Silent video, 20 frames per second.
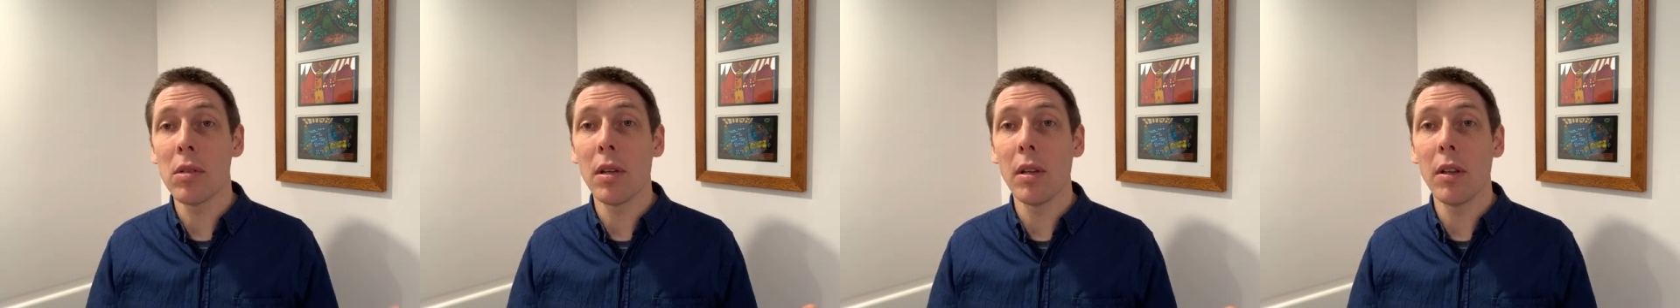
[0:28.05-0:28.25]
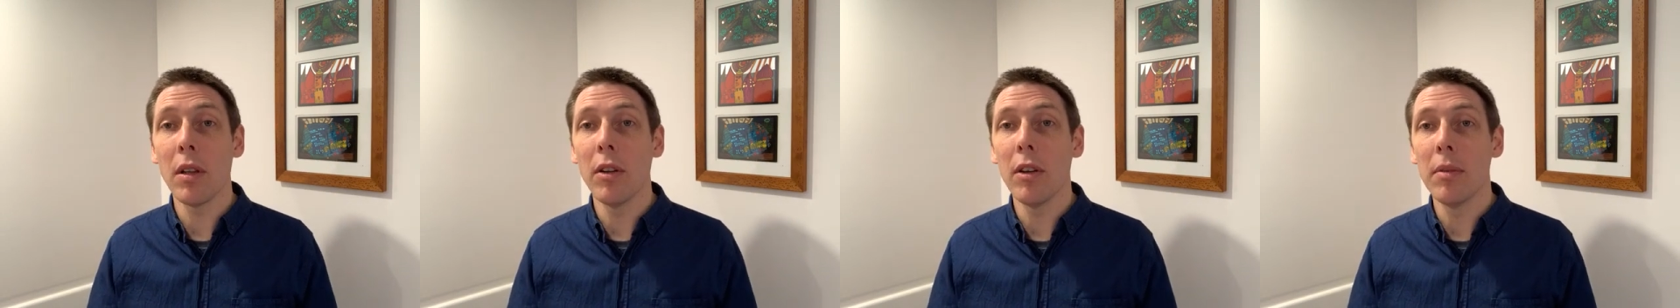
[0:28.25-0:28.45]
the
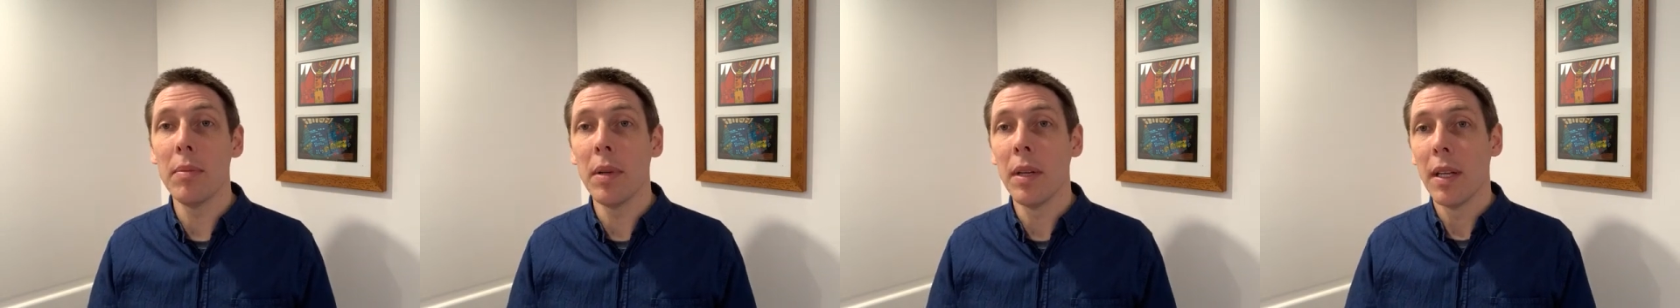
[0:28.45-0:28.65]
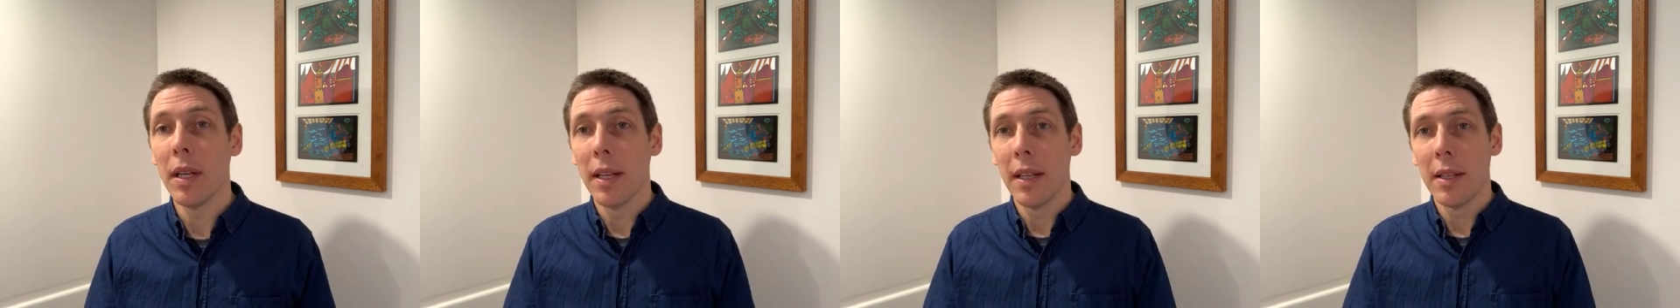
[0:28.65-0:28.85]
globe
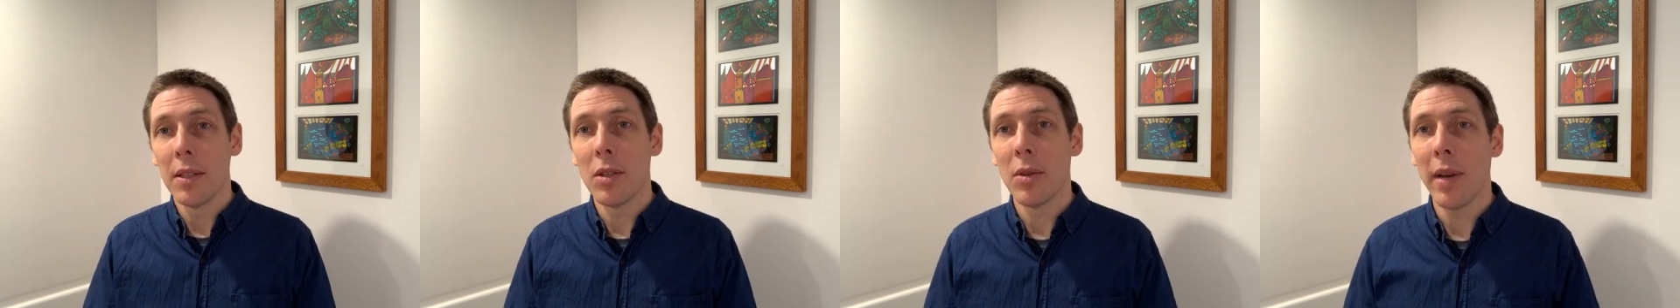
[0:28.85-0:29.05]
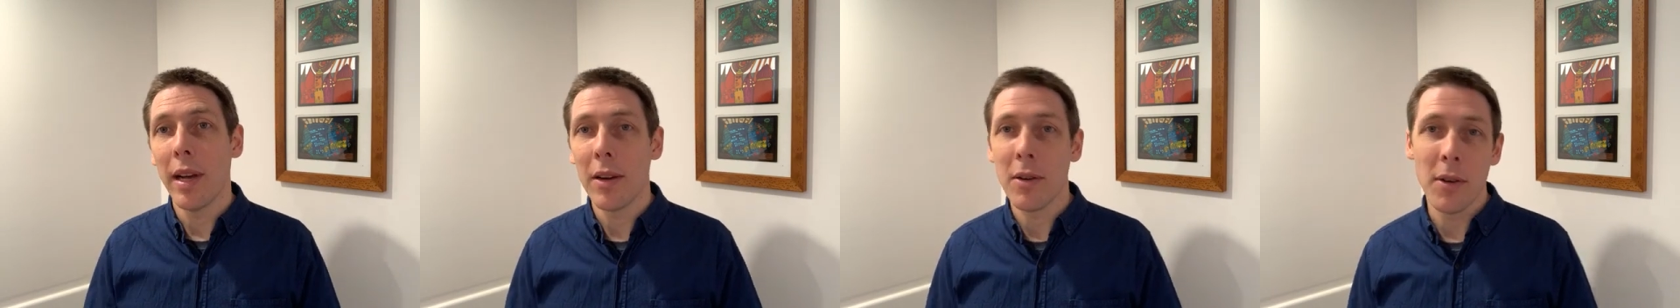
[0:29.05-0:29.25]

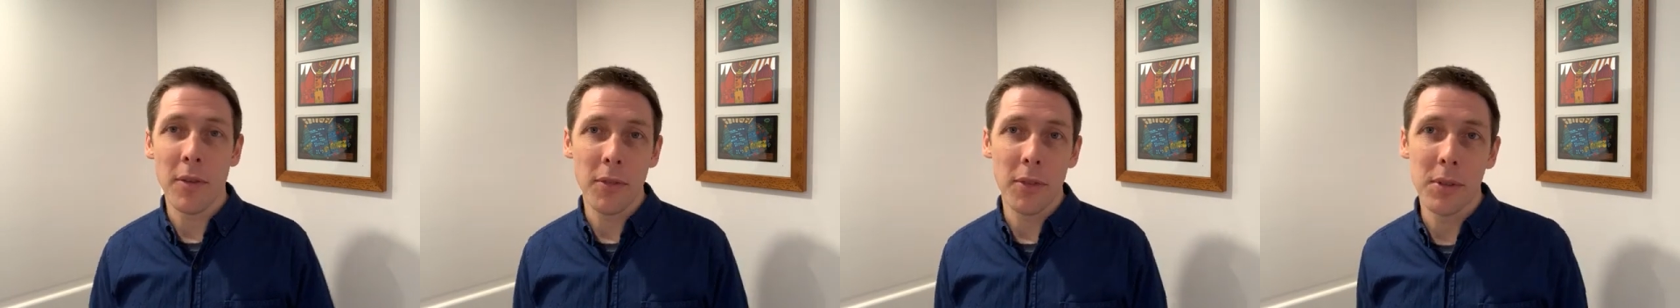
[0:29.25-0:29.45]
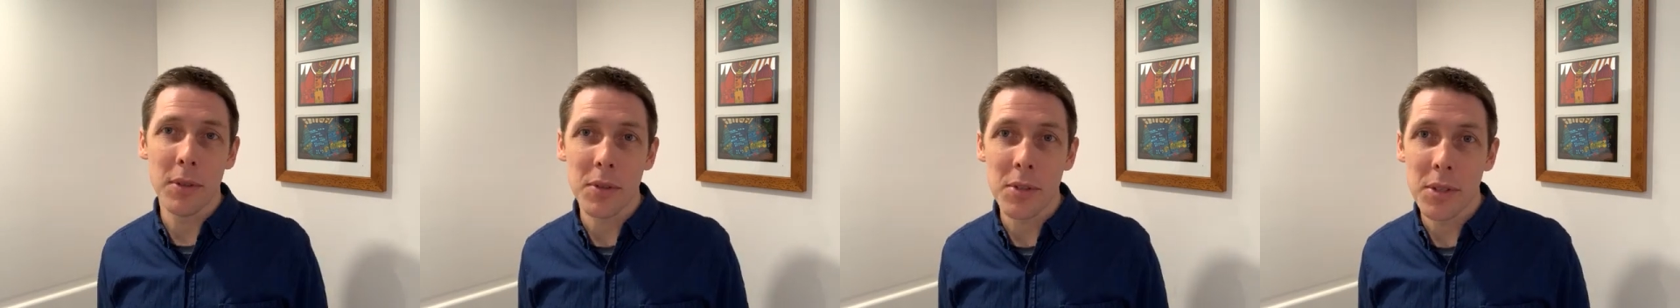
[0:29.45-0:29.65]
to our
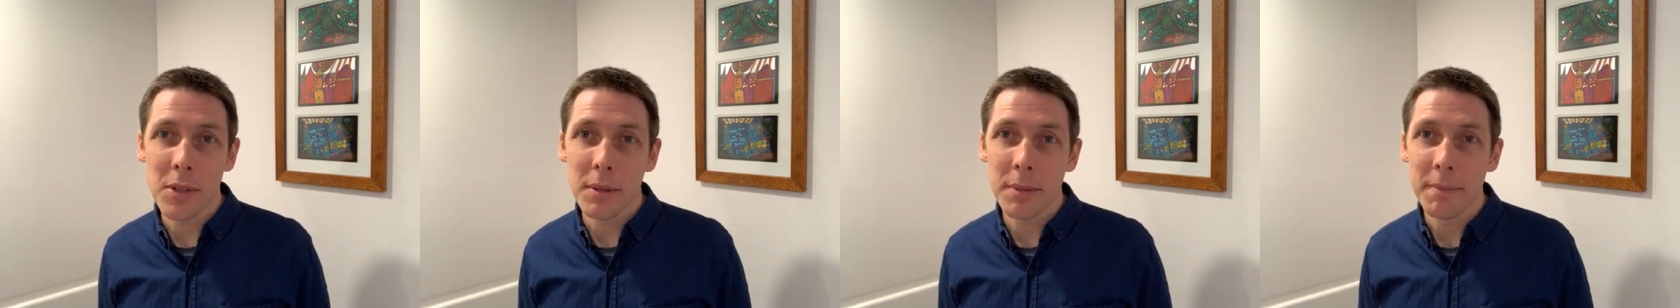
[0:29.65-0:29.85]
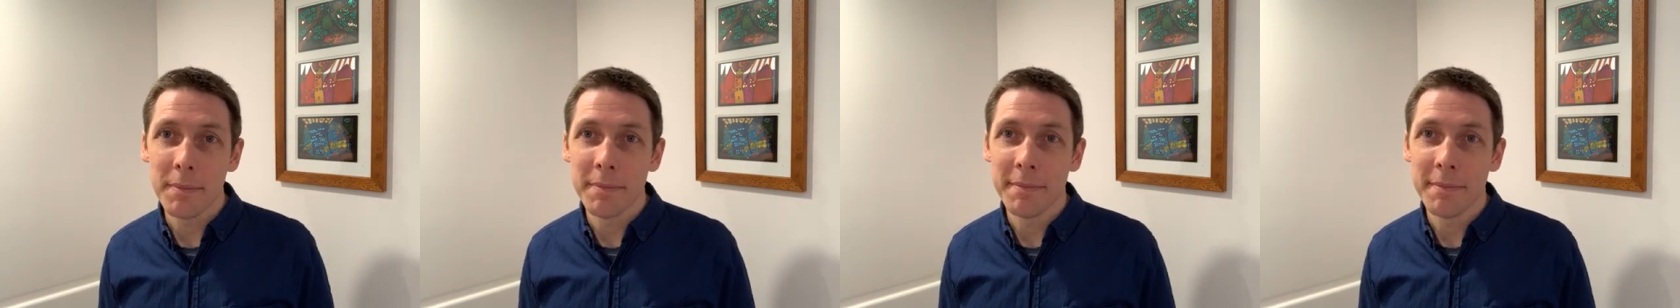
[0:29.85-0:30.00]
conference.